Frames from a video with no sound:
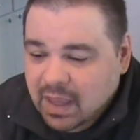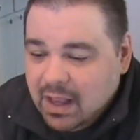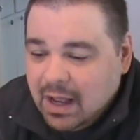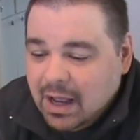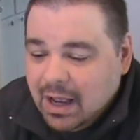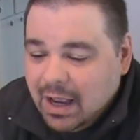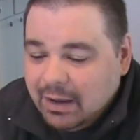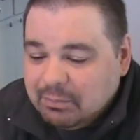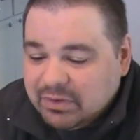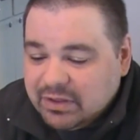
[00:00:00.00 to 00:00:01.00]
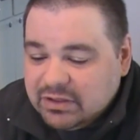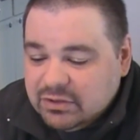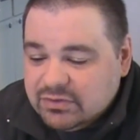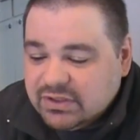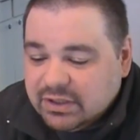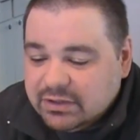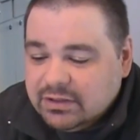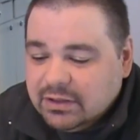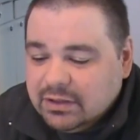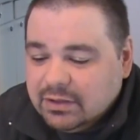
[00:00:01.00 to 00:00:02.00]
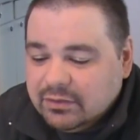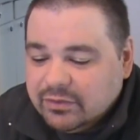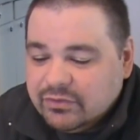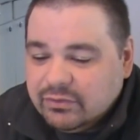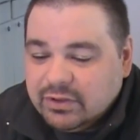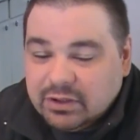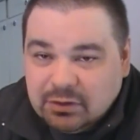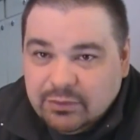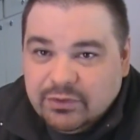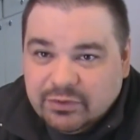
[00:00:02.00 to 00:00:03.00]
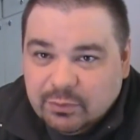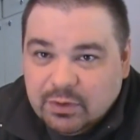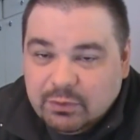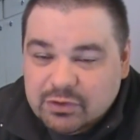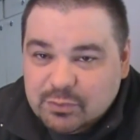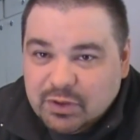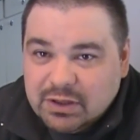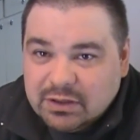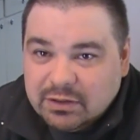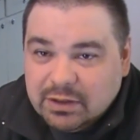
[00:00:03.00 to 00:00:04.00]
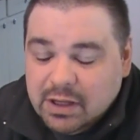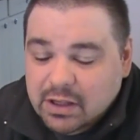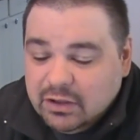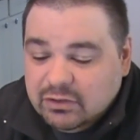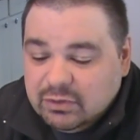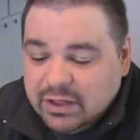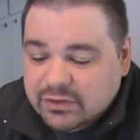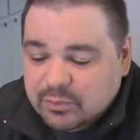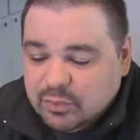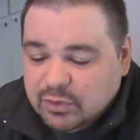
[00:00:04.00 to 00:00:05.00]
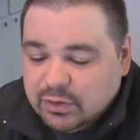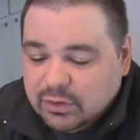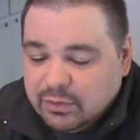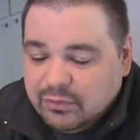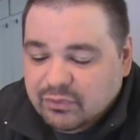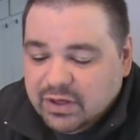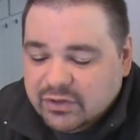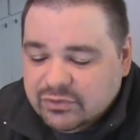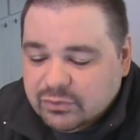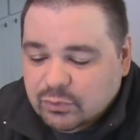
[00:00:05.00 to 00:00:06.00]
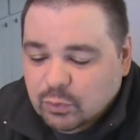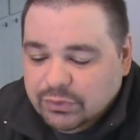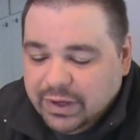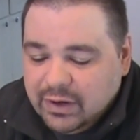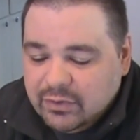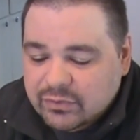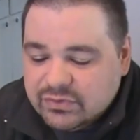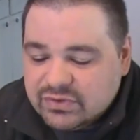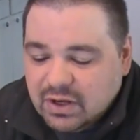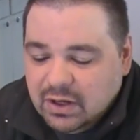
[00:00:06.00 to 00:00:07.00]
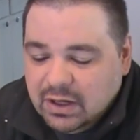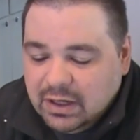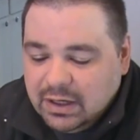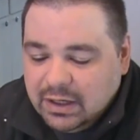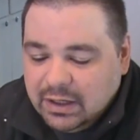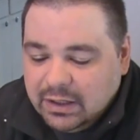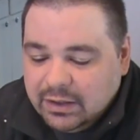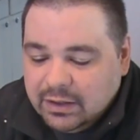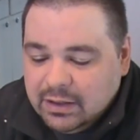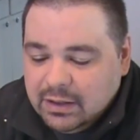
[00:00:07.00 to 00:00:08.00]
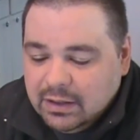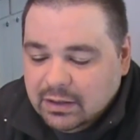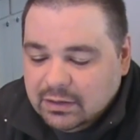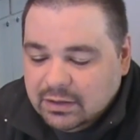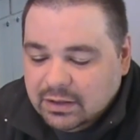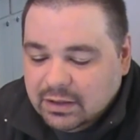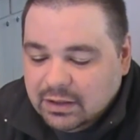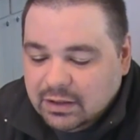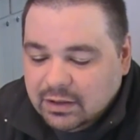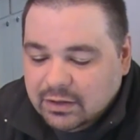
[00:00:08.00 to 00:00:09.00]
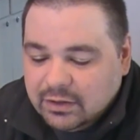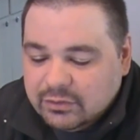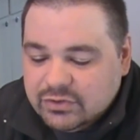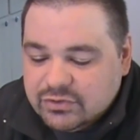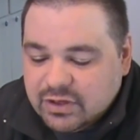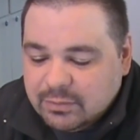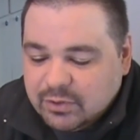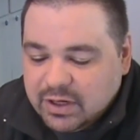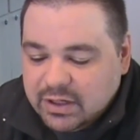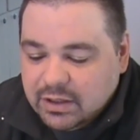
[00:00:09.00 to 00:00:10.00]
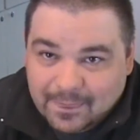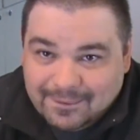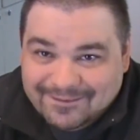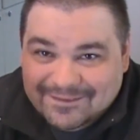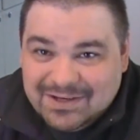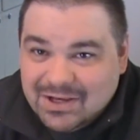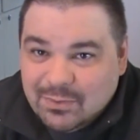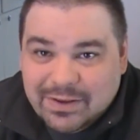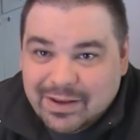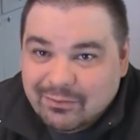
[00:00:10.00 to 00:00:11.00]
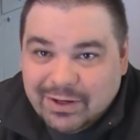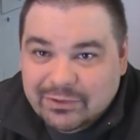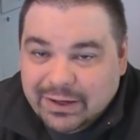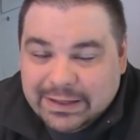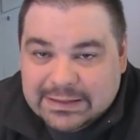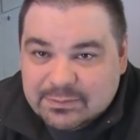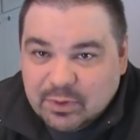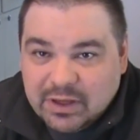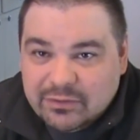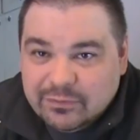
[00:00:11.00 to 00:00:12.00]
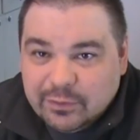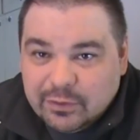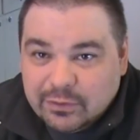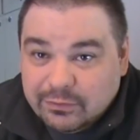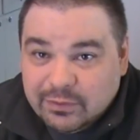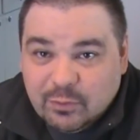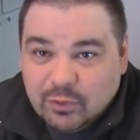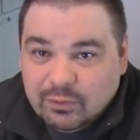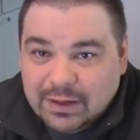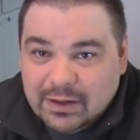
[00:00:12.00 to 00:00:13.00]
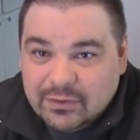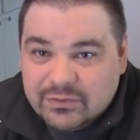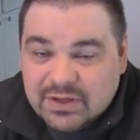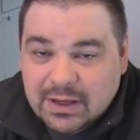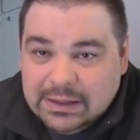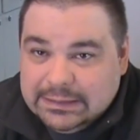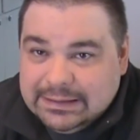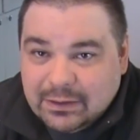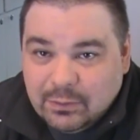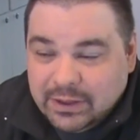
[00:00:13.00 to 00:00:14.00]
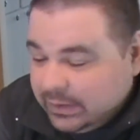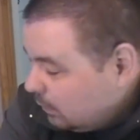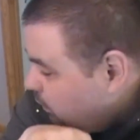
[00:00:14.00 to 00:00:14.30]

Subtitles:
But then using it, since you can include this one when you proc it, you'd get to put 3 extra cooldowns on a creature's upgrade. take away that Red Dragon's Breath for 3 more rounds, take away,